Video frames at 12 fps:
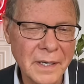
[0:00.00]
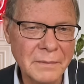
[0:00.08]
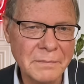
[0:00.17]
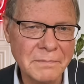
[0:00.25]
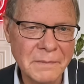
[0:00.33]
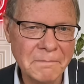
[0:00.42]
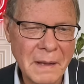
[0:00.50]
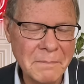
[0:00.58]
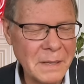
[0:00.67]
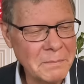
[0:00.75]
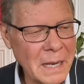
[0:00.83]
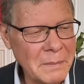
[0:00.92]
I'm, I'm,
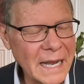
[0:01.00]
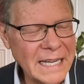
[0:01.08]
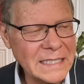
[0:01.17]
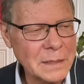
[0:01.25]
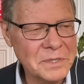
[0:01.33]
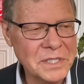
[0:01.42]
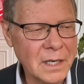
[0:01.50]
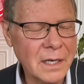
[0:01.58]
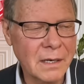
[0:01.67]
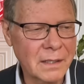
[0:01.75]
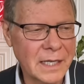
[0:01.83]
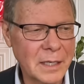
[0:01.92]
I'm, I'm i guess I'm stuck
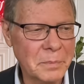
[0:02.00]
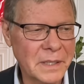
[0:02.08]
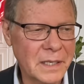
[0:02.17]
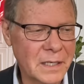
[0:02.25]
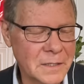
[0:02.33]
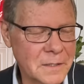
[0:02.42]
on that because.